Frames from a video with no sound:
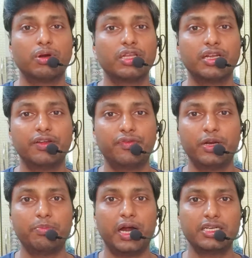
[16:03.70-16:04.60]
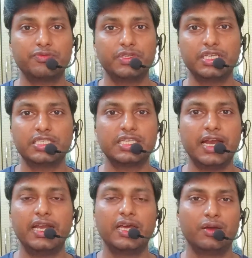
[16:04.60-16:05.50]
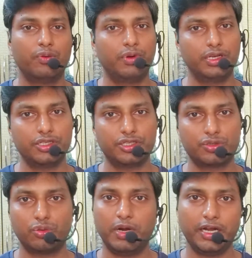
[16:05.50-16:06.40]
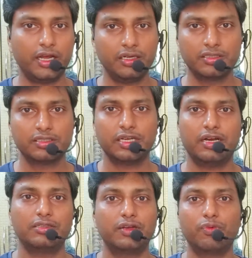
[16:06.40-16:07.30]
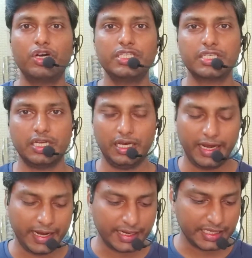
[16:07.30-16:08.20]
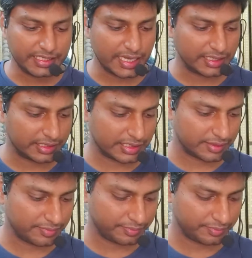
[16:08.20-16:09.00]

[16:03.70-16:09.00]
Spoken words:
what are the different parts we just said? One is stomata, other was lenticels.